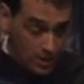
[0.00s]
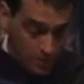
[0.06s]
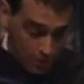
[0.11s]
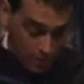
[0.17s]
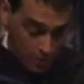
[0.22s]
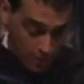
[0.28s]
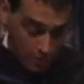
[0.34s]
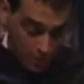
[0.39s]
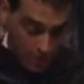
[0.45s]

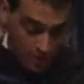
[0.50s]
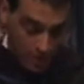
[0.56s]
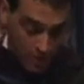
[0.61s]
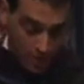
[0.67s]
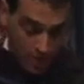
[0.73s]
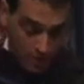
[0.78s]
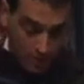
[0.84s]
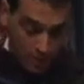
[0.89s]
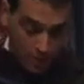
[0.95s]
do.
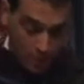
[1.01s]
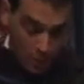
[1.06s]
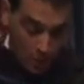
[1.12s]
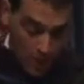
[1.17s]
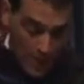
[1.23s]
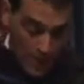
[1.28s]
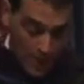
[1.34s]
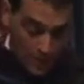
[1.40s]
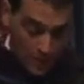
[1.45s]
But the
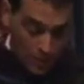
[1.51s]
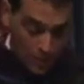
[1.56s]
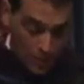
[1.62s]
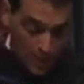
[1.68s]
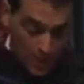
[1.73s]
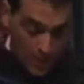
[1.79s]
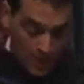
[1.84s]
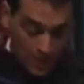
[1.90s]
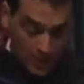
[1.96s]
way
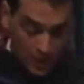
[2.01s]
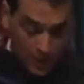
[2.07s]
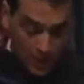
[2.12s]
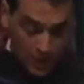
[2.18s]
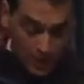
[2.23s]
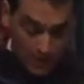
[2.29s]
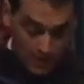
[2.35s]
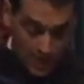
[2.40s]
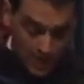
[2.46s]
to
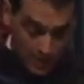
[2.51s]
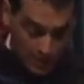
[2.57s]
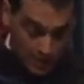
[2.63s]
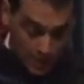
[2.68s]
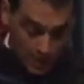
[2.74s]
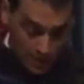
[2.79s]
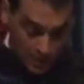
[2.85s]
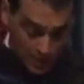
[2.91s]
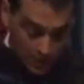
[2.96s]
achieve that
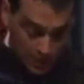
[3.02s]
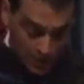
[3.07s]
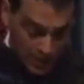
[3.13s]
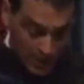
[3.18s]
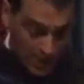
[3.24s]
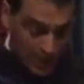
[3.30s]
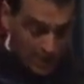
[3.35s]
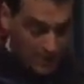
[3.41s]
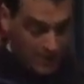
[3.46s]
exalted
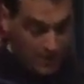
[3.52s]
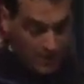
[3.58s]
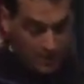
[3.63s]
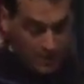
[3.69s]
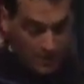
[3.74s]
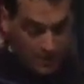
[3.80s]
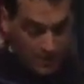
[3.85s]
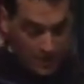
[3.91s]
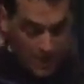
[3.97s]
state is
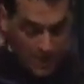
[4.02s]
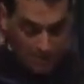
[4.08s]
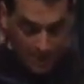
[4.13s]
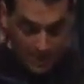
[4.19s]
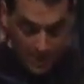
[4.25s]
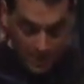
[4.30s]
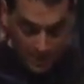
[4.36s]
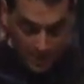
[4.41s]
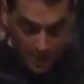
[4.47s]
to stop
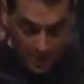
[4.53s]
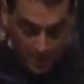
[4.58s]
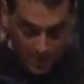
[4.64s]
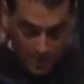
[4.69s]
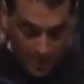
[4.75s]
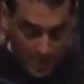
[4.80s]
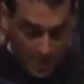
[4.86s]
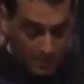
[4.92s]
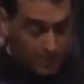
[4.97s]
gazing at your
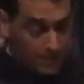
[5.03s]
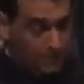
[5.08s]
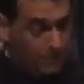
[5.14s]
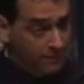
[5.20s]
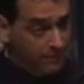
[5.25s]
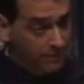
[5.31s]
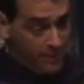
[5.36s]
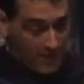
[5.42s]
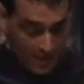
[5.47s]
navel
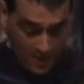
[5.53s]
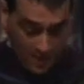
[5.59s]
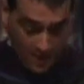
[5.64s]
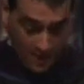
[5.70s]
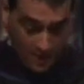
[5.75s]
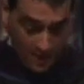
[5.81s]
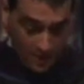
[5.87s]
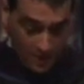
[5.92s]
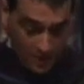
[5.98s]

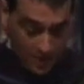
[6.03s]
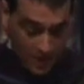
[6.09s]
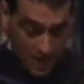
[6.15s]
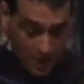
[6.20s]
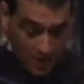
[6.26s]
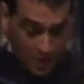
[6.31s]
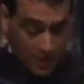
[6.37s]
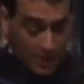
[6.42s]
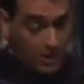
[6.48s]
and
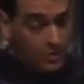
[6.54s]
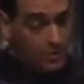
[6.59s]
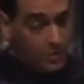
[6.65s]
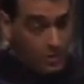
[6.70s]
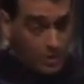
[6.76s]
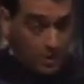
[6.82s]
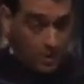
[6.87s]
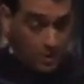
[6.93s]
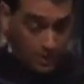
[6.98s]

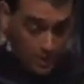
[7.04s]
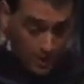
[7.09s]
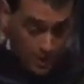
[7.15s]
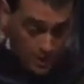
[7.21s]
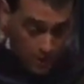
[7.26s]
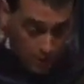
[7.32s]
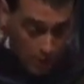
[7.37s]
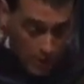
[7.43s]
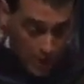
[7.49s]
start looking
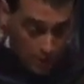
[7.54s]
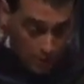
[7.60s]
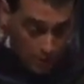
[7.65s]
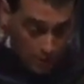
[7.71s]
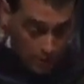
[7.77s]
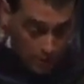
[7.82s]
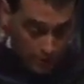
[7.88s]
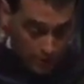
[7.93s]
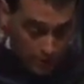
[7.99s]
at the wider
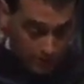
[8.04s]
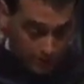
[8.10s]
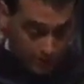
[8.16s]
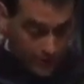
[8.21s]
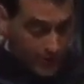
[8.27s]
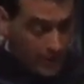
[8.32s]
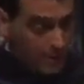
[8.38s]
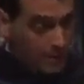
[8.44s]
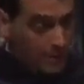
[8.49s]
world.
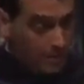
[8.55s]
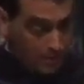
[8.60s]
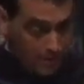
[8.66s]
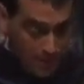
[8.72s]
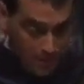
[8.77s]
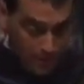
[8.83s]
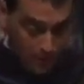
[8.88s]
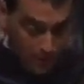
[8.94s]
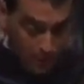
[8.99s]
The
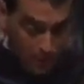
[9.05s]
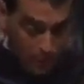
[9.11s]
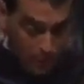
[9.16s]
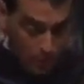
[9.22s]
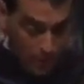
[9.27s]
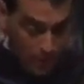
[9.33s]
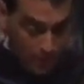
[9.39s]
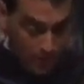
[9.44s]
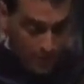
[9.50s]
people who
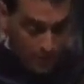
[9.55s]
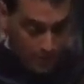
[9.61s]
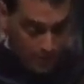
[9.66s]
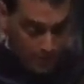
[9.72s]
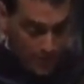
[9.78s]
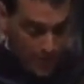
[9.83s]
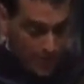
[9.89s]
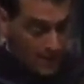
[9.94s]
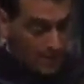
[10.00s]
really
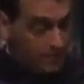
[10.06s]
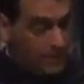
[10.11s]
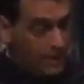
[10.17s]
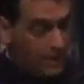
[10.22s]
thrive